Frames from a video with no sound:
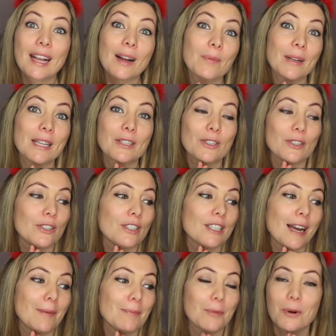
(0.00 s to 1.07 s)
I can't wait to
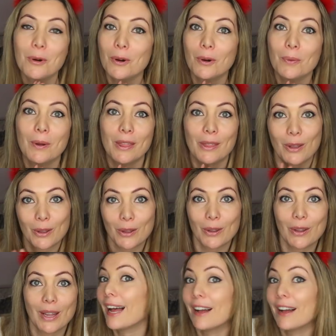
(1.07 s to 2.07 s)
chat more with you.